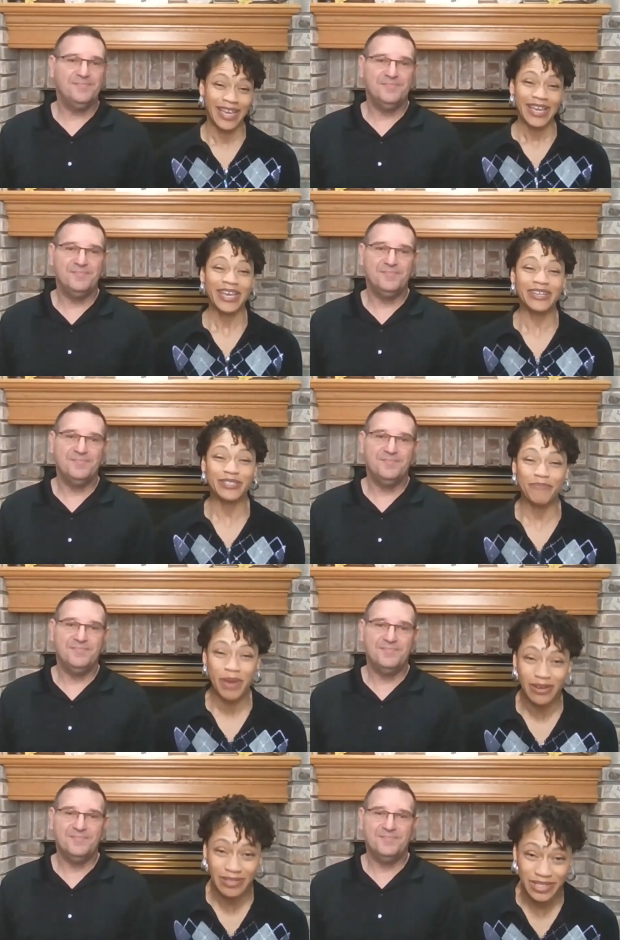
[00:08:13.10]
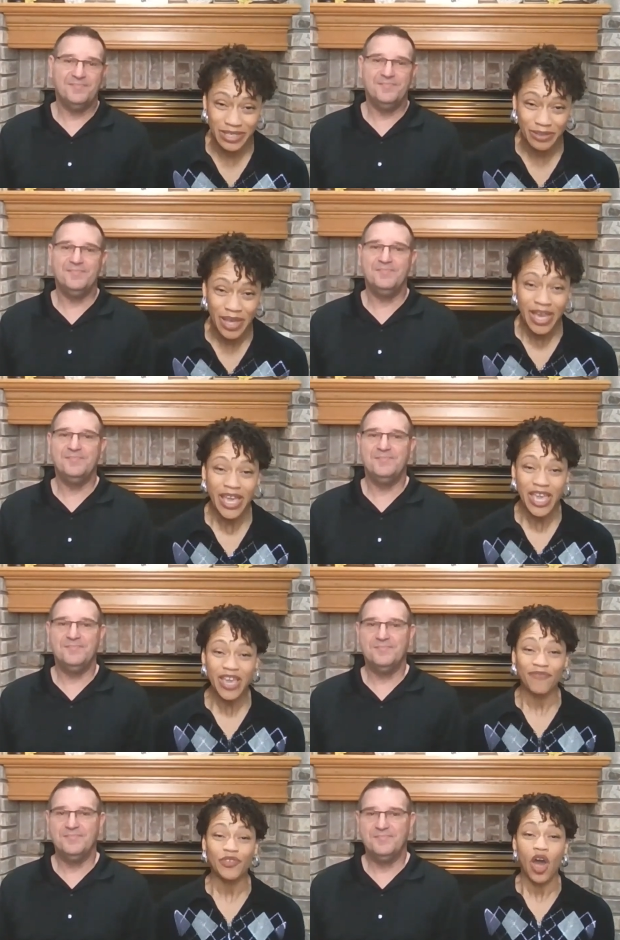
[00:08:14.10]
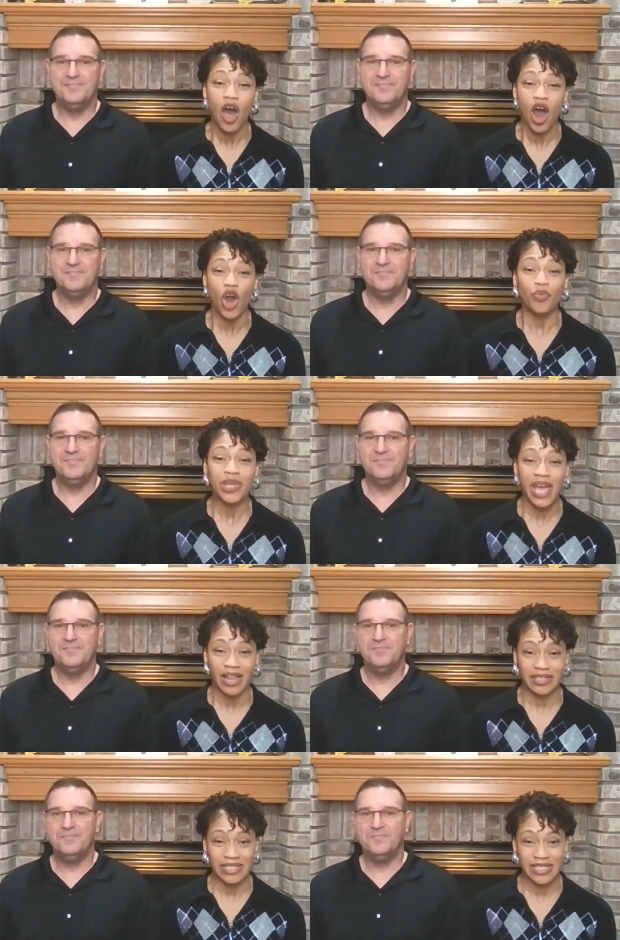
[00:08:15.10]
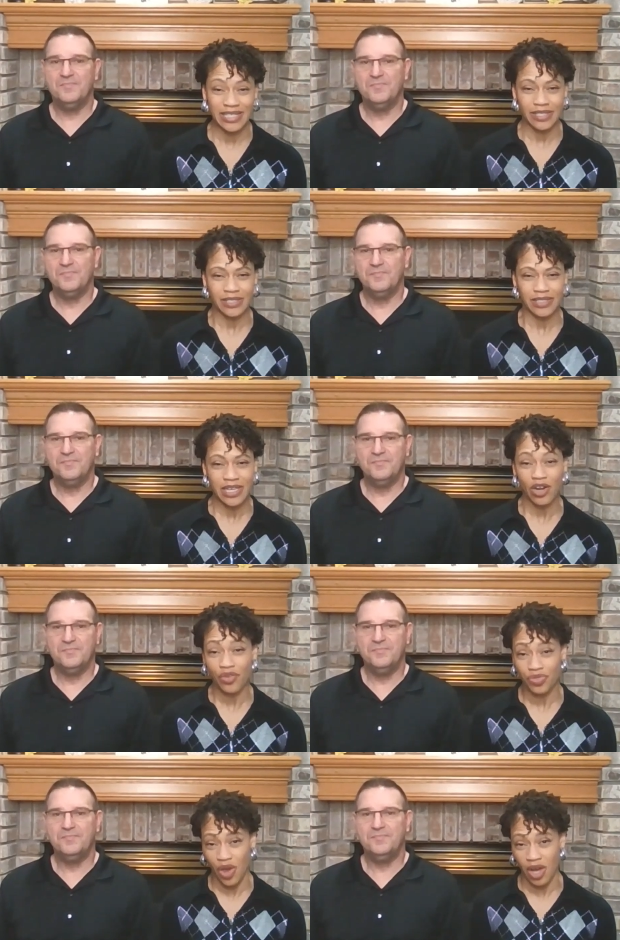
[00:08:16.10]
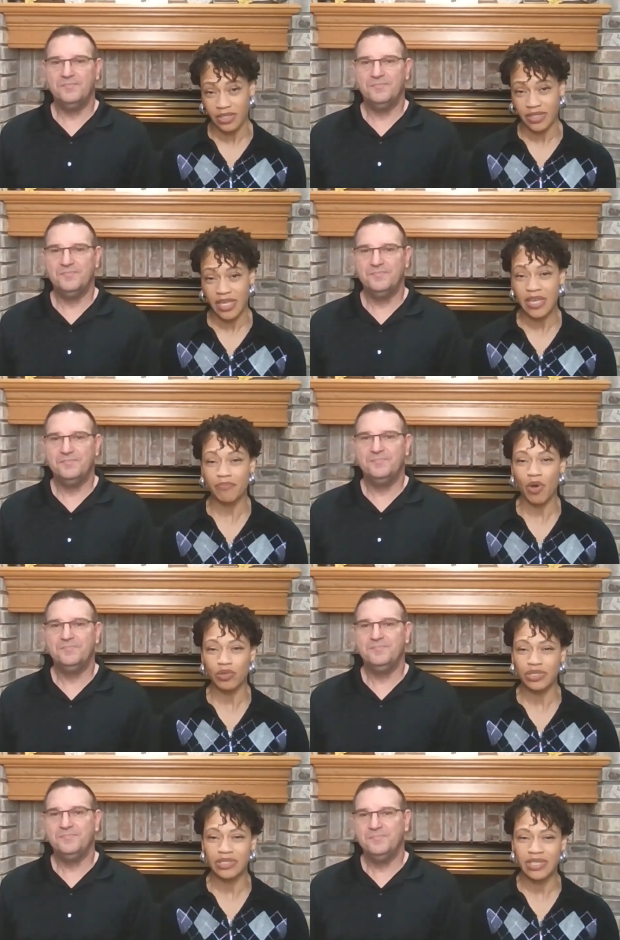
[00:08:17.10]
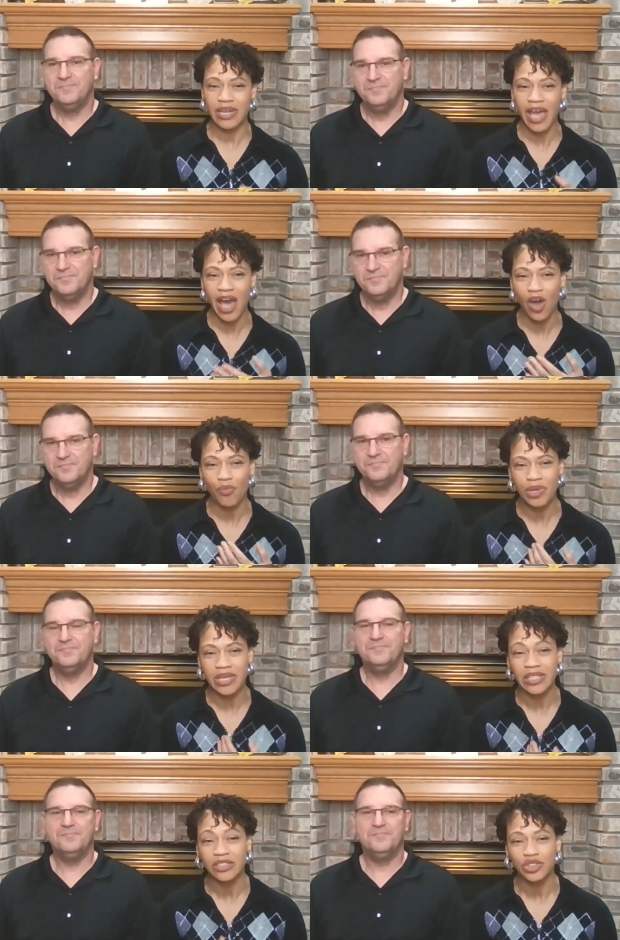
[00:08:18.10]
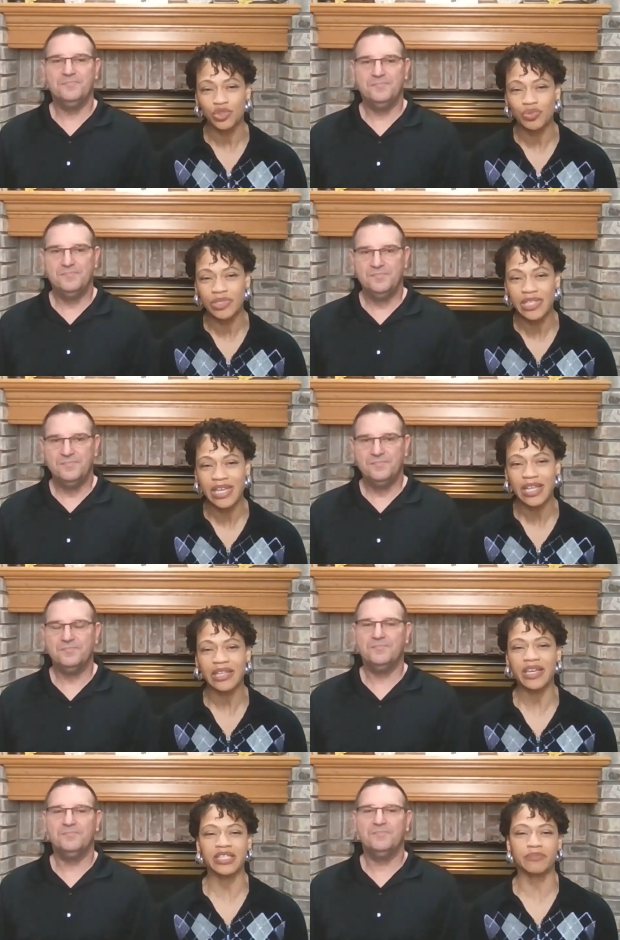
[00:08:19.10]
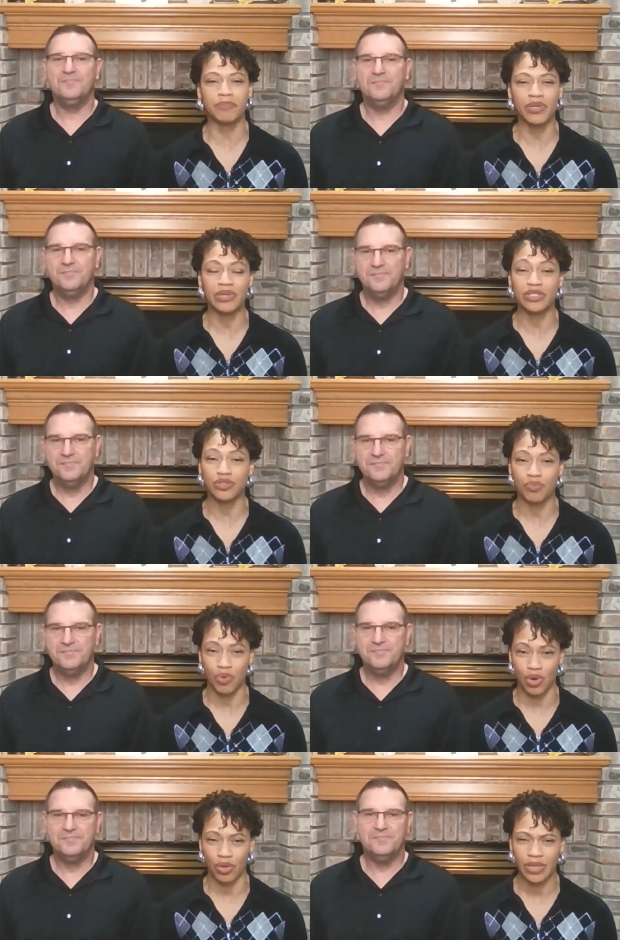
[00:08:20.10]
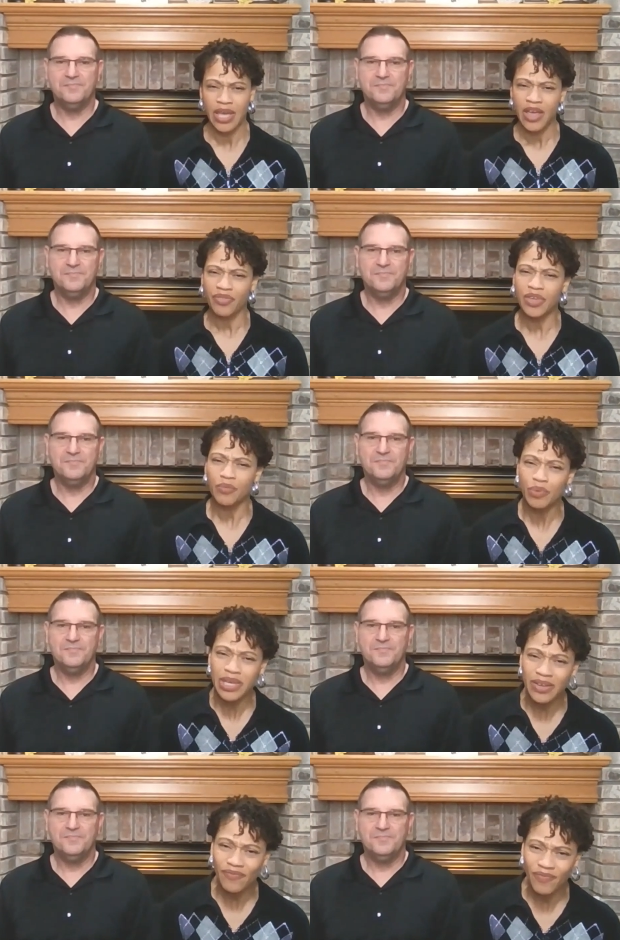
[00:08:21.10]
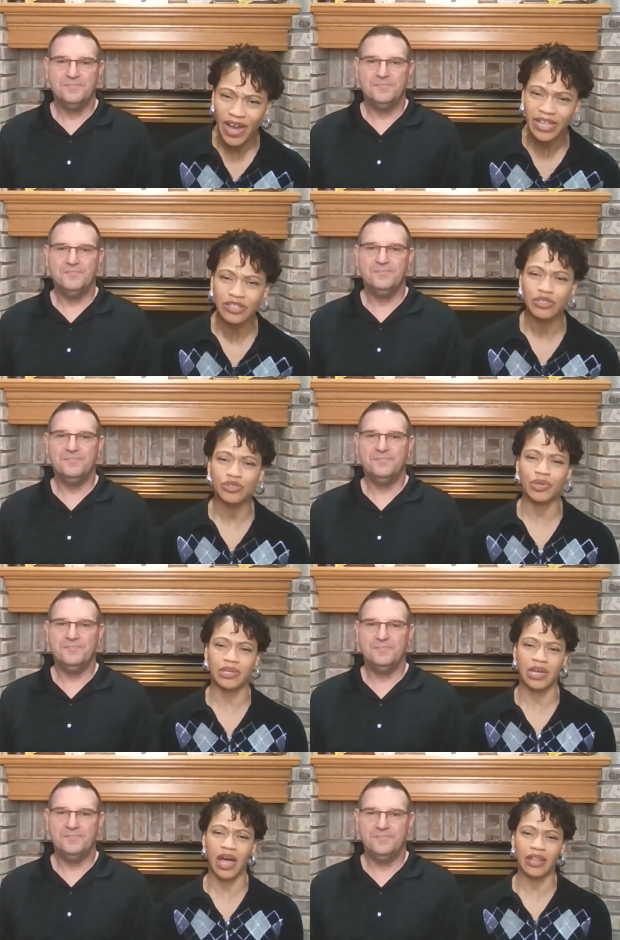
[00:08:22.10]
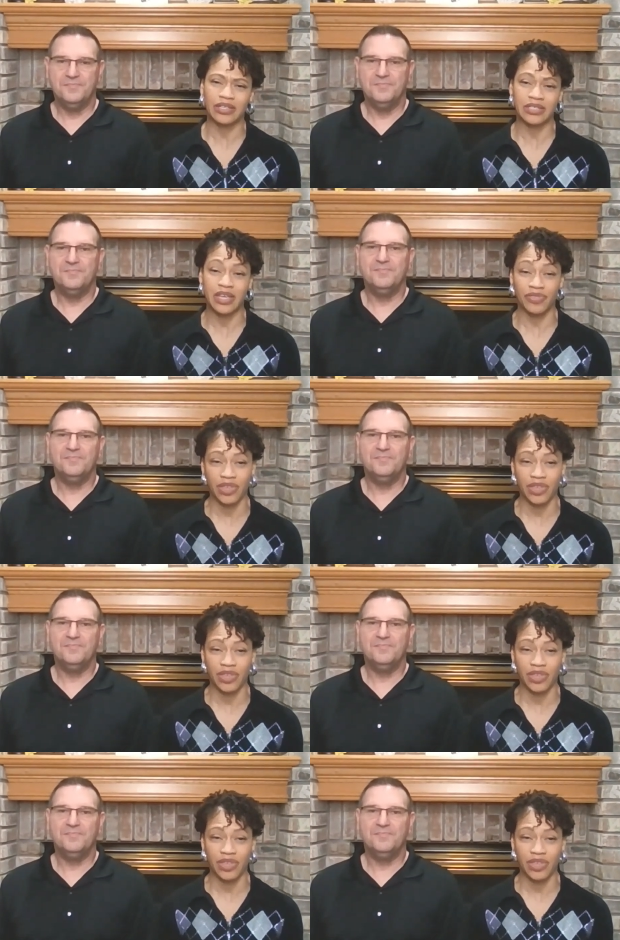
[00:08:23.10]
Speaker 1: Here's a better deal. If our reality is indeed our thoughts, emotions, and how we uniquely experience the world, then we invite you to acknowledge that